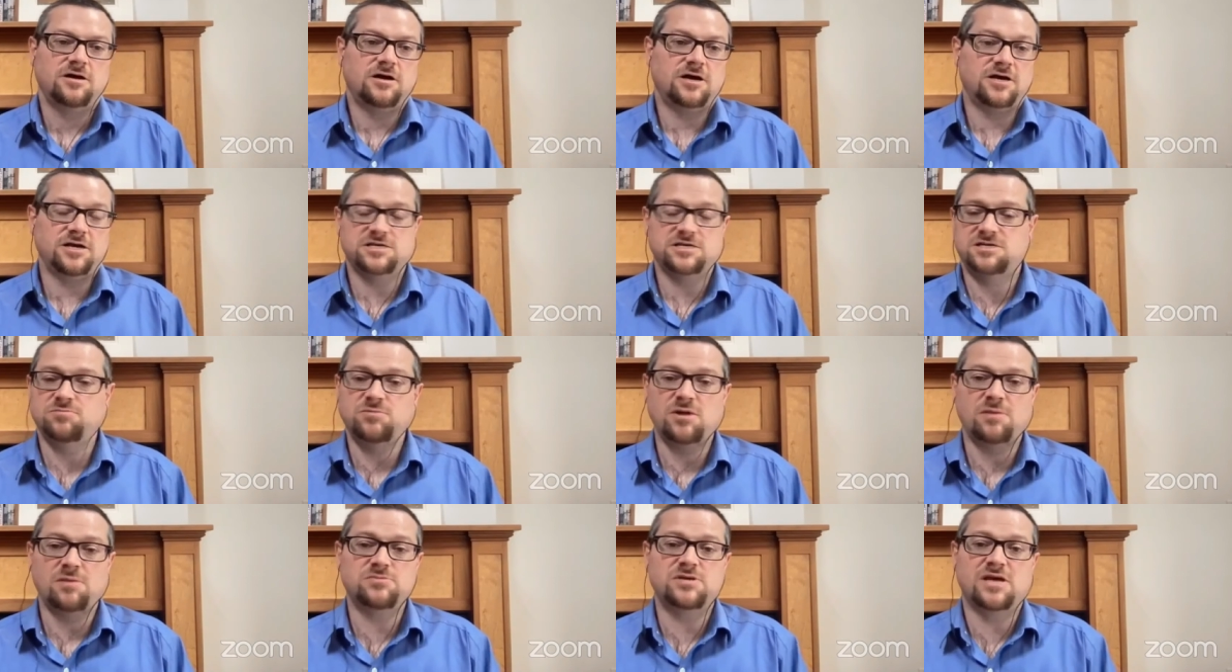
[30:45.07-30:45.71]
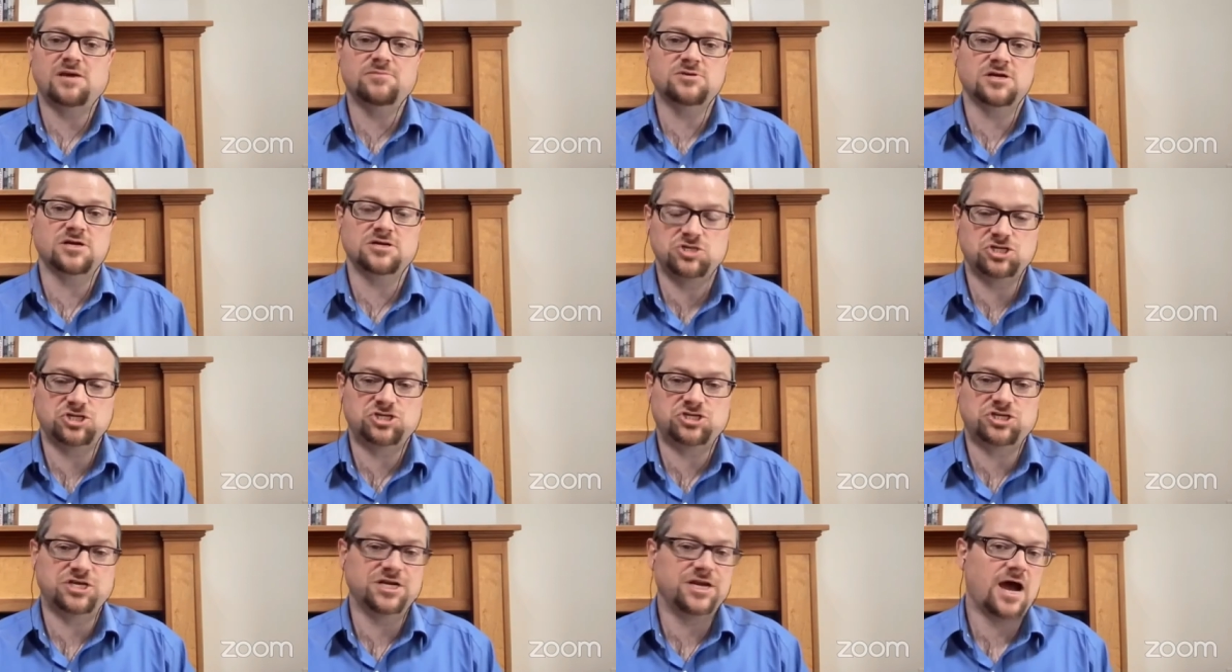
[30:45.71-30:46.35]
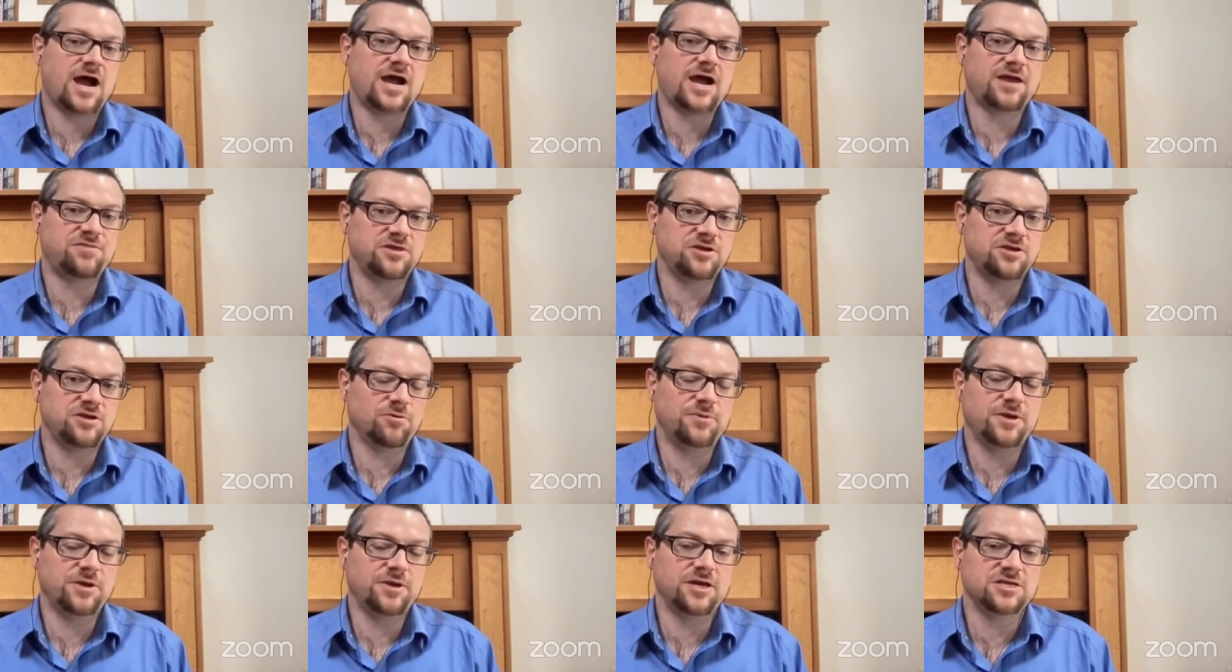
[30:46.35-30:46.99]
Uh, sometimes Amazon just denied that
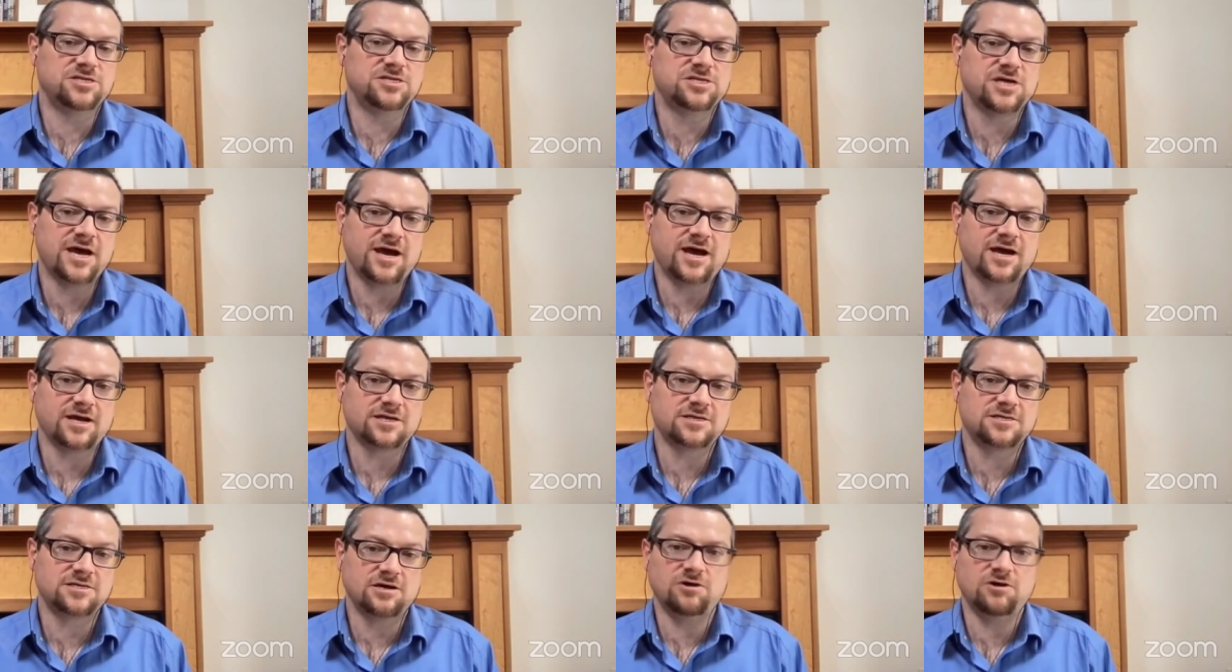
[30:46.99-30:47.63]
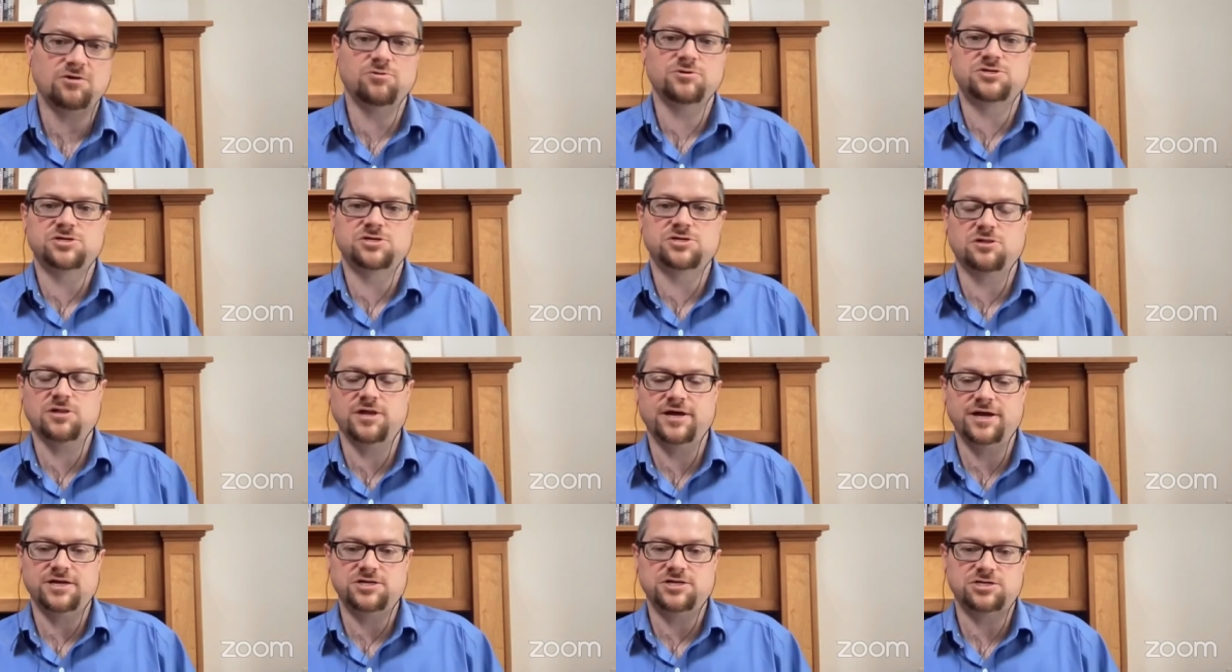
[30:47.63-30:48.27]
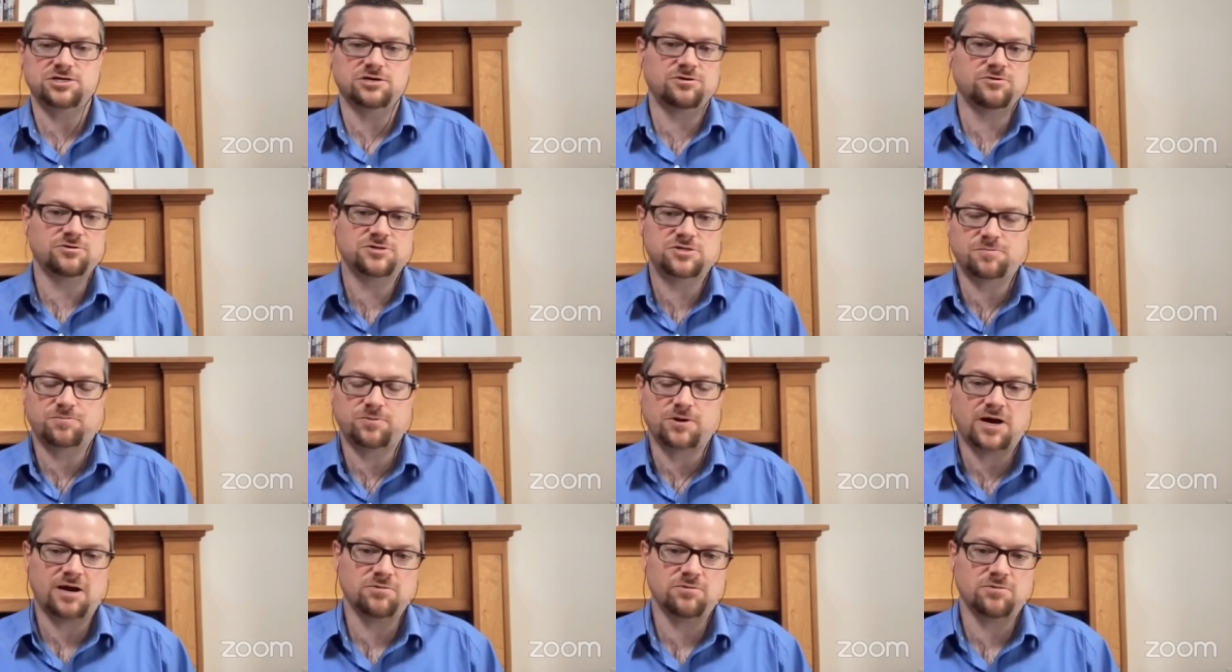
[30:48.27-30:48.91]
you were being attacked. Oh, it's a glitch. Oh, it's a
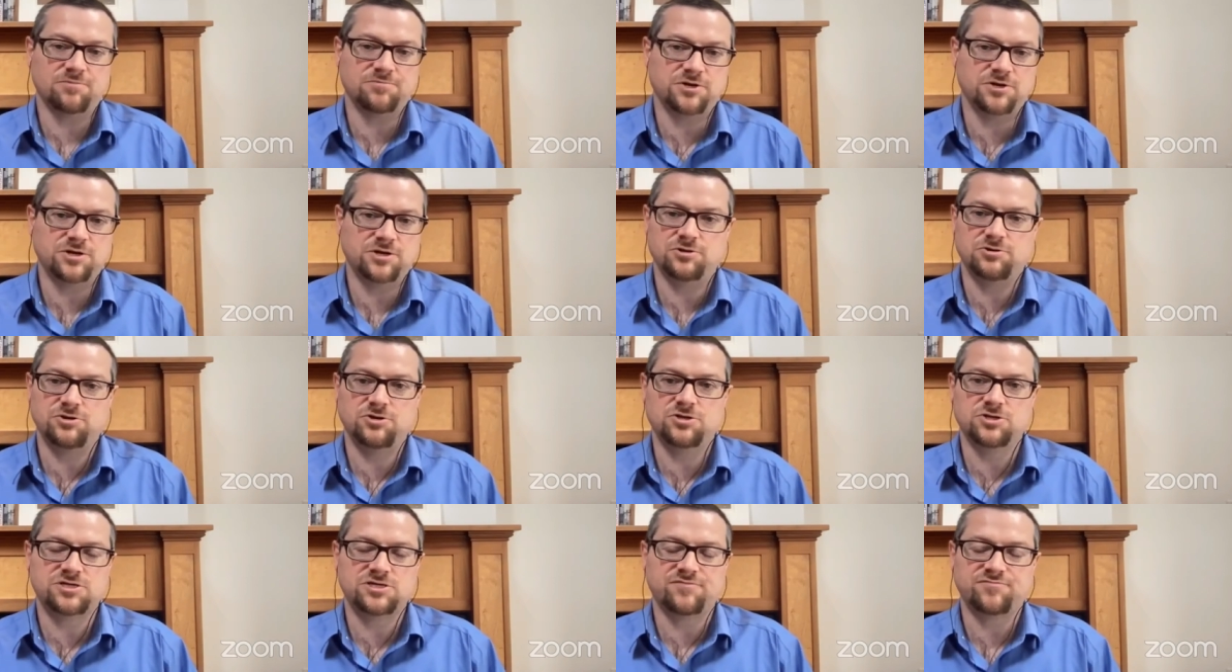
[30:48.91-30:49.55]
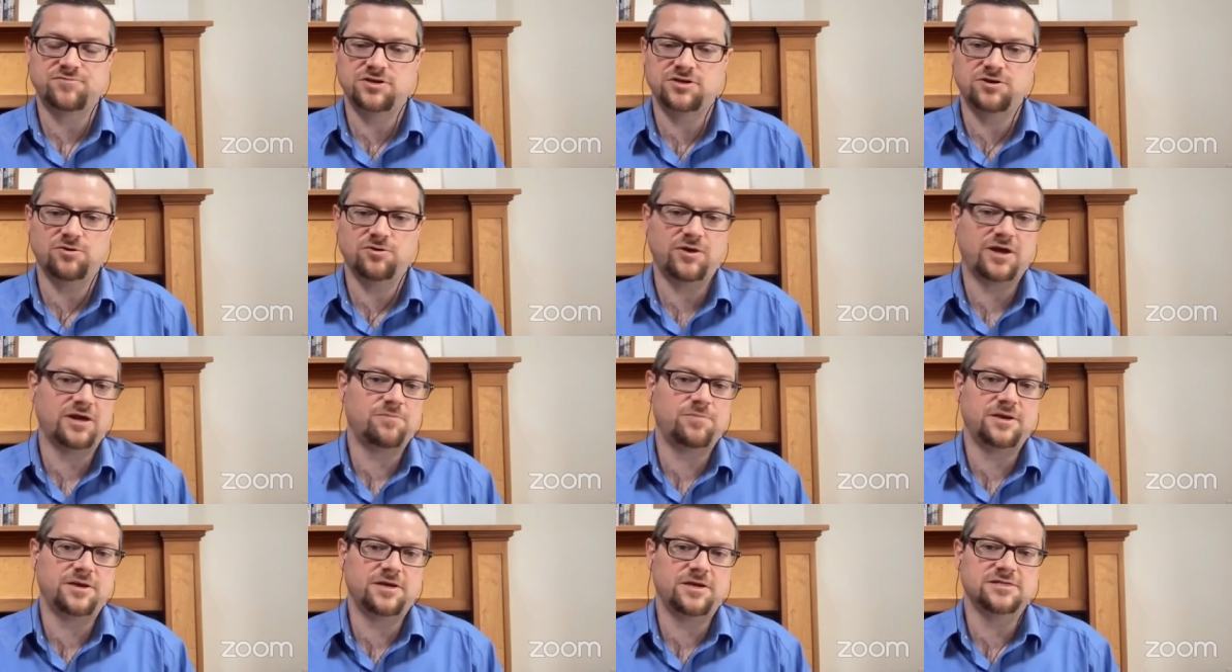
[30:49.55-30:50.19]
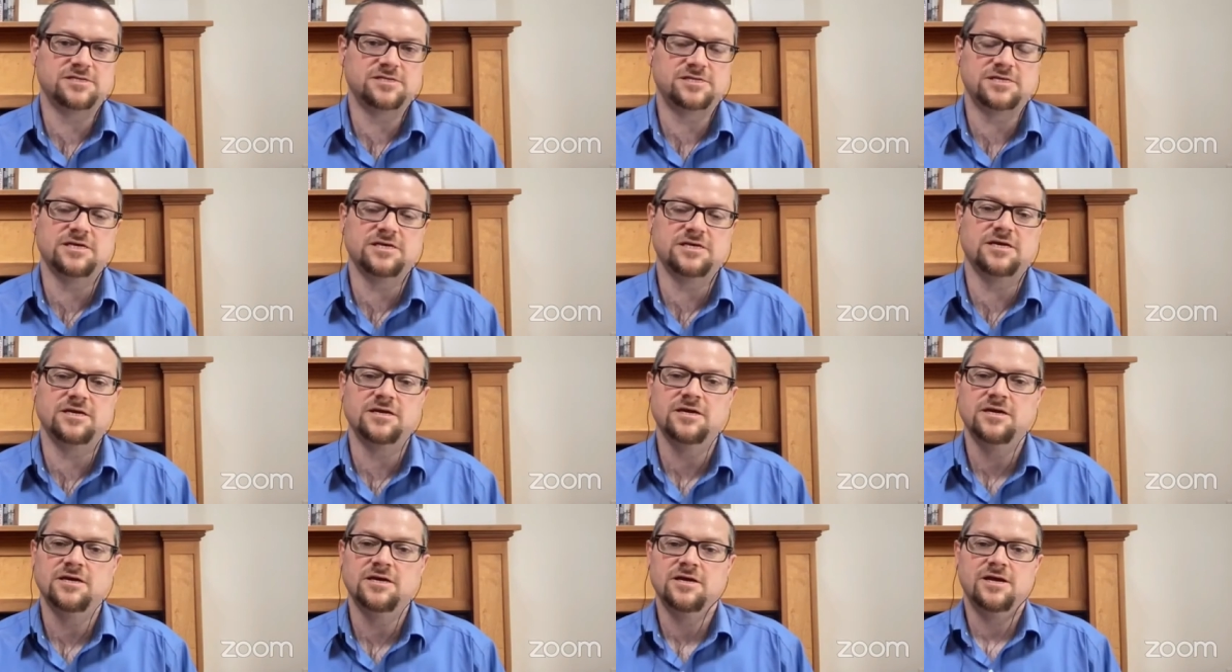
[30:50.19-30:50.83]
problem. You know, you just have to do A, B, and
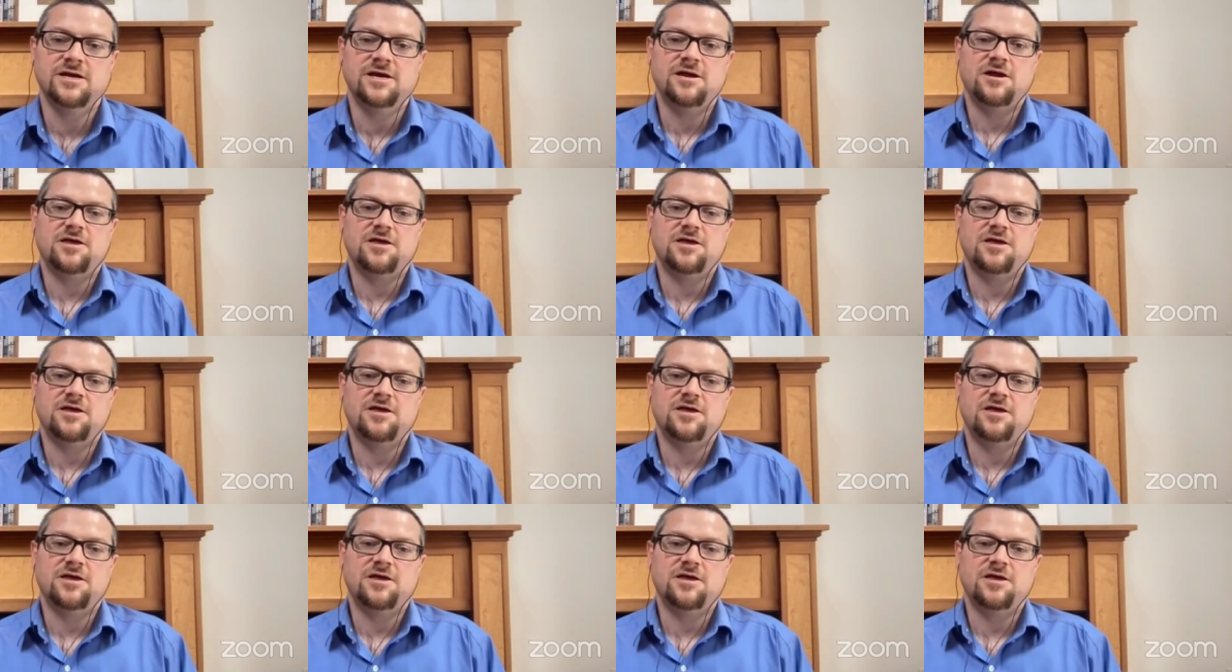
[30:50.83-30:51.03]
C.